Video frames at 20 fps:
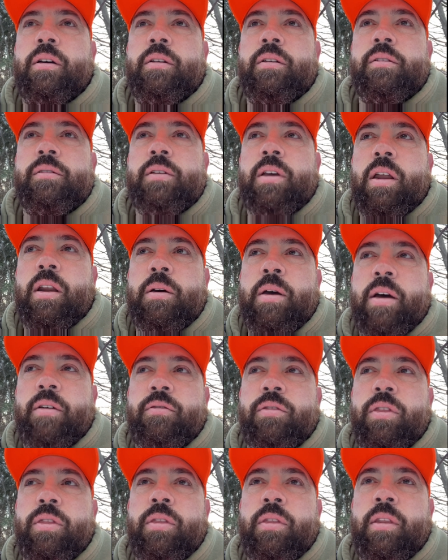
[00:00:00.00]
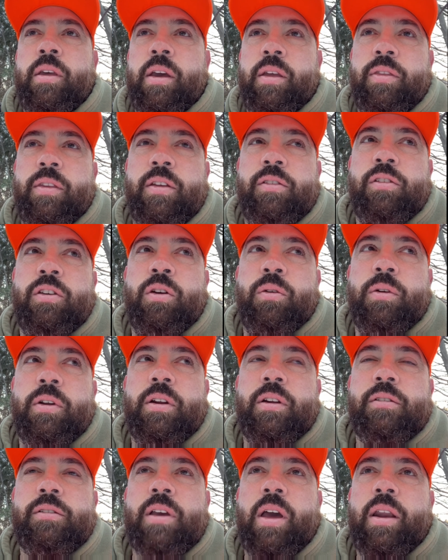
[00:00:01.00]
It's got to have, in this unit,
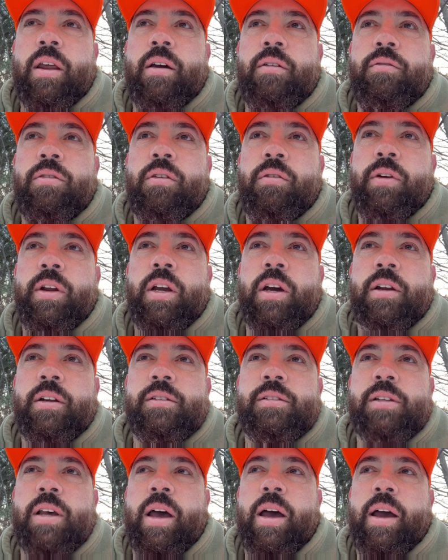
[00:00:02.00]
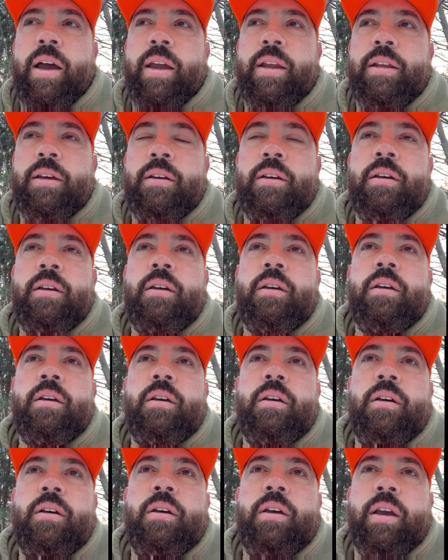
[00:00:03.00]
it's got to have 3 on a side,
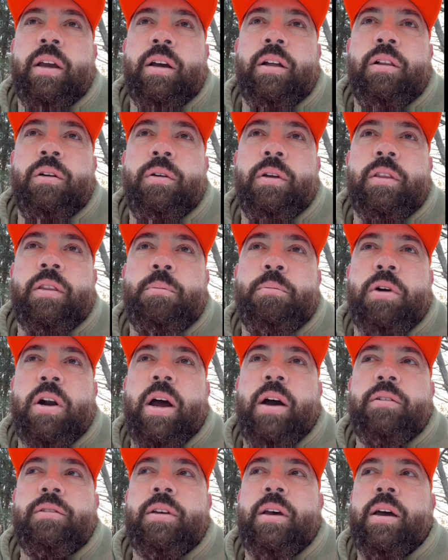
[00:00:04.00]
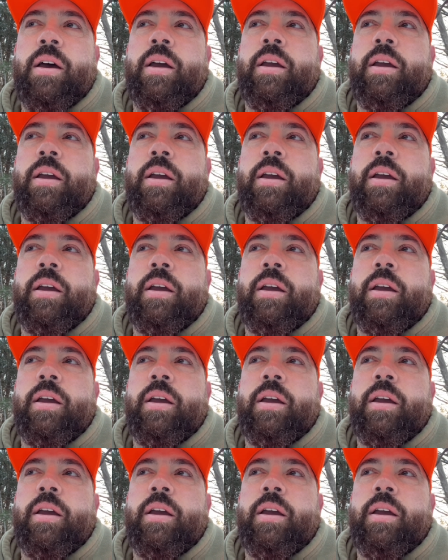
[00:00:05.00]
including the brow tine.